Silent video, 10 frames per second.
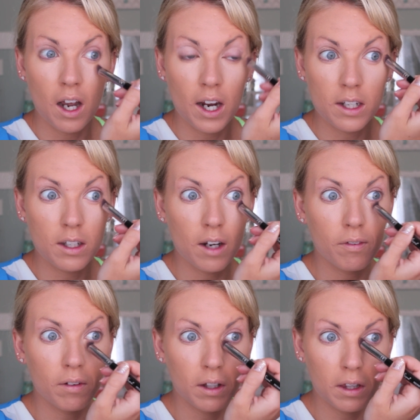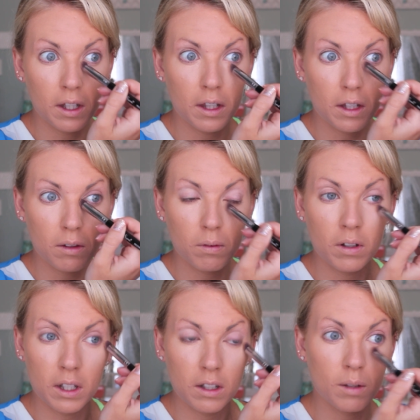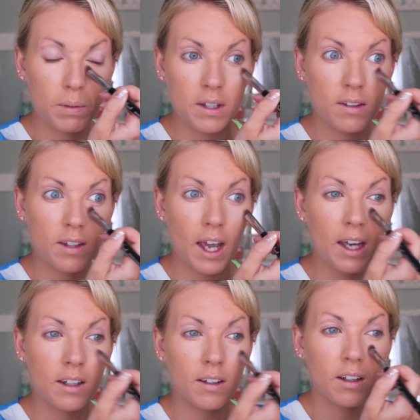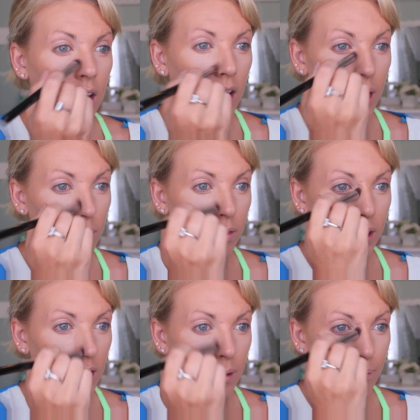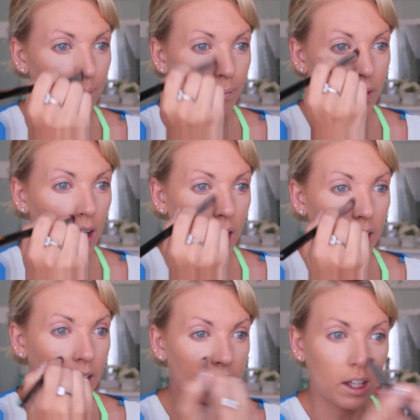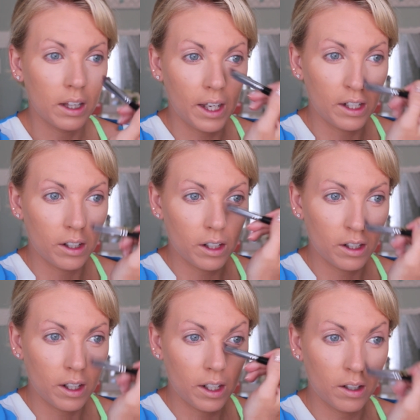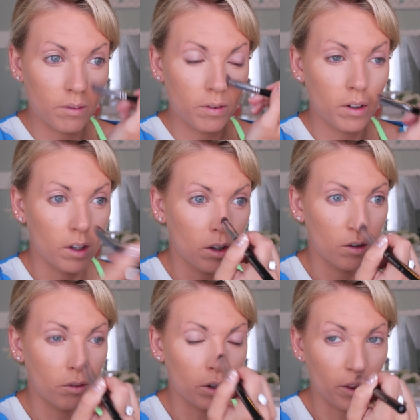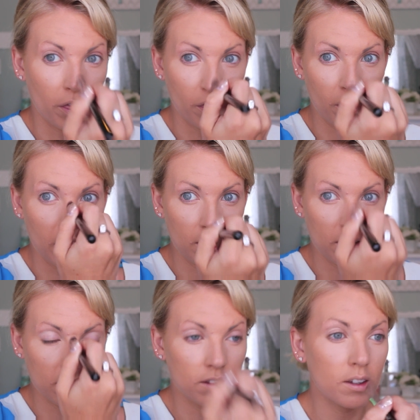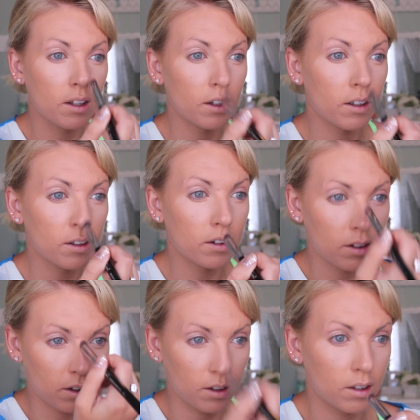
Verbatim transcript: I definitely think this would need to be set. I really, I like lighter kind of real thin concealers.